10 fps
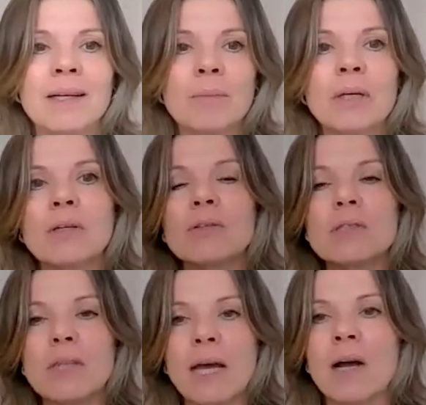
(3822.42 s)

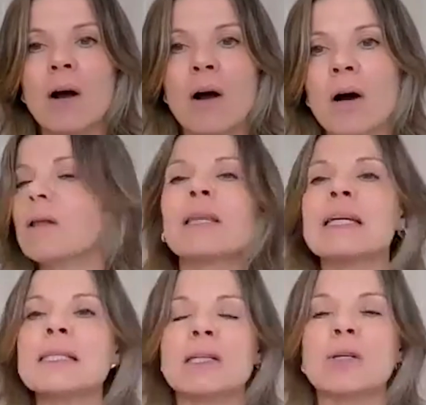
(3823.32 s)
because they are
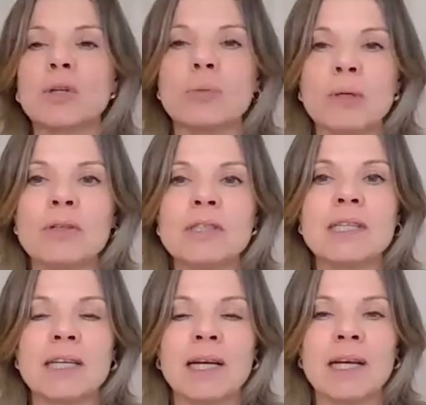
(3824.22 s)
leading a
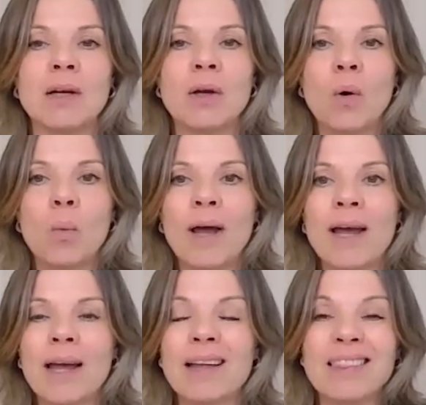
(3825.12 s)
community
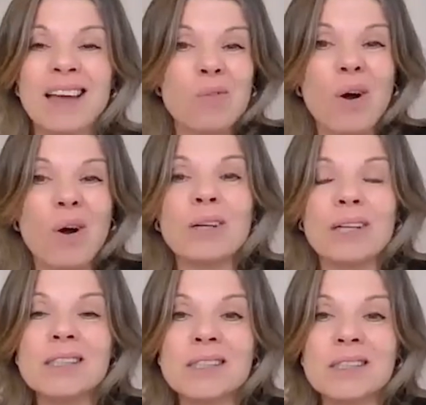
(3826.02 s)
where their role
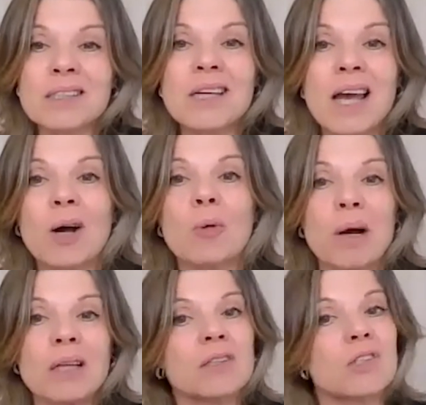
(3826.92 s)
is to help
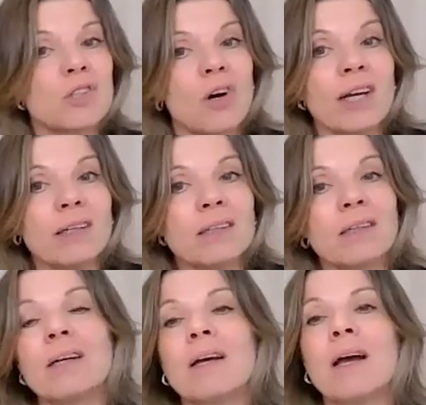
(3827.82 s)
others shine,
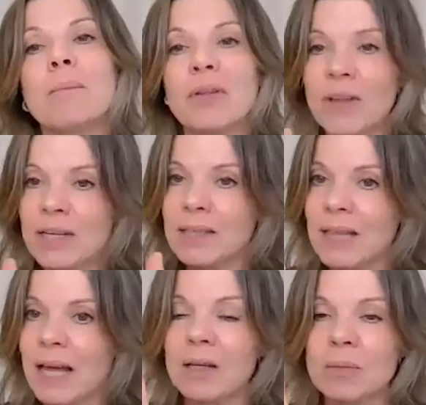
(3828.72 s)
but
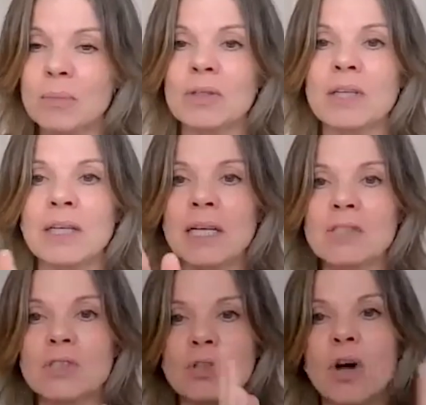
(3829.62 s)
that community
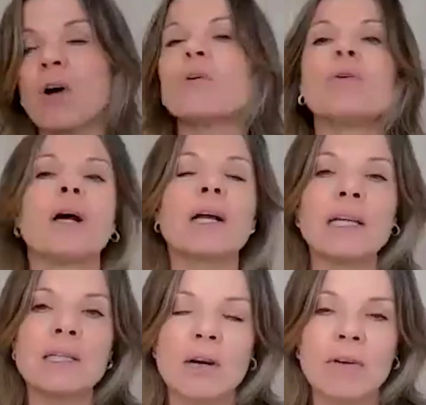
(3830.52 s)
needs to know a
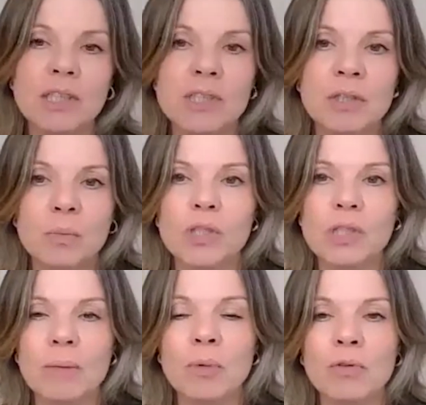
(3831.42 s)
clear direction in which
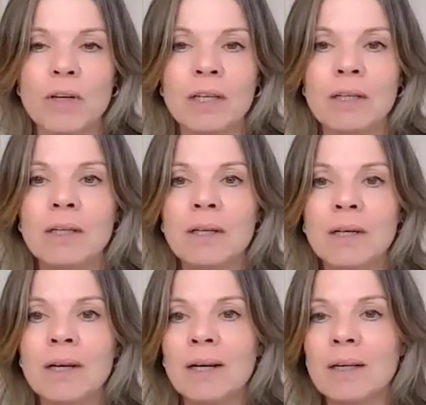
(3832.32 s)
they're moving.
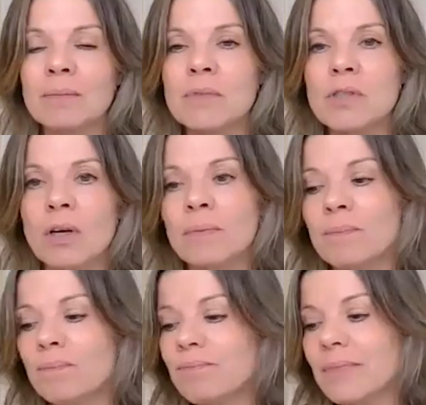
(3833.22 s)
So,
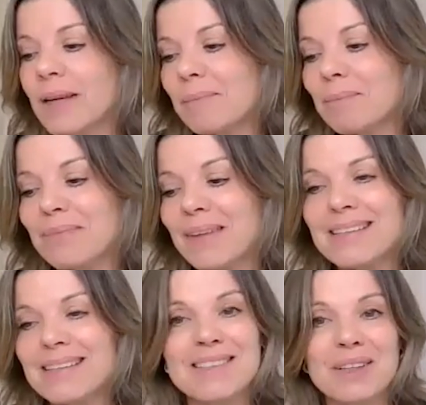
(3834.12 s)
yeah,
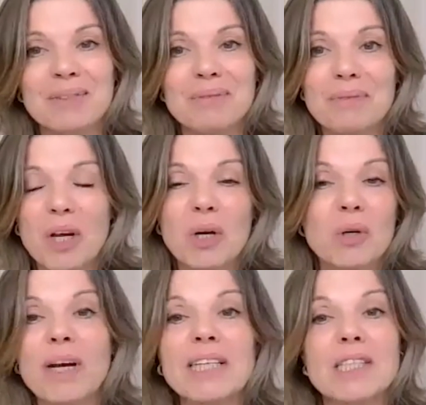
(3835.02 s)
that's a
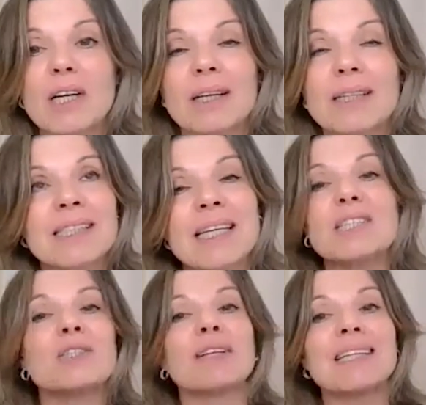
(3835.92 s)
great
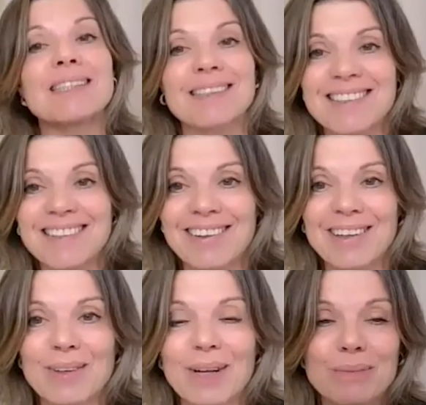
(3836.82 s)
set of leaders that I
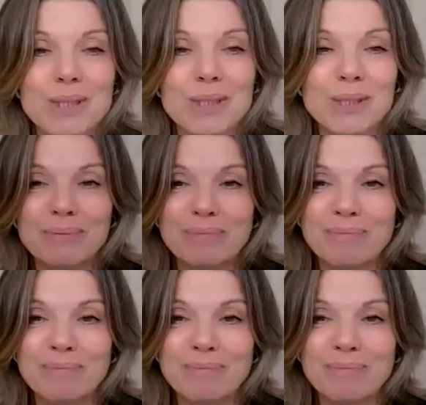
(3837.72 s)
look up to.